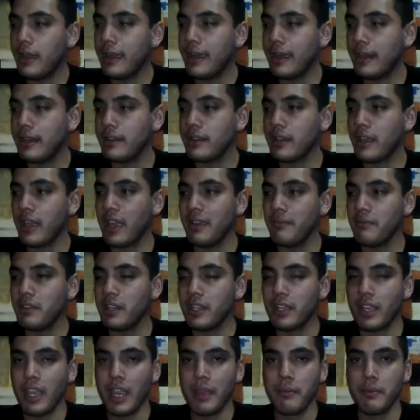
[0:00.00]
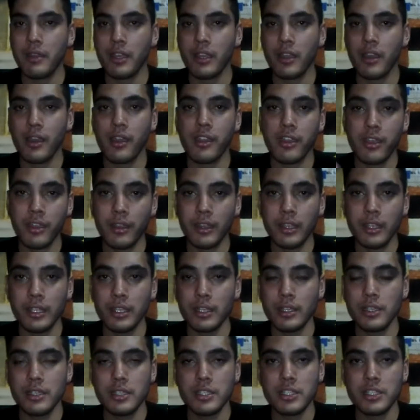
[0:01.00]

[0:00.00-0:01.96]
And the aim of the game here, I think,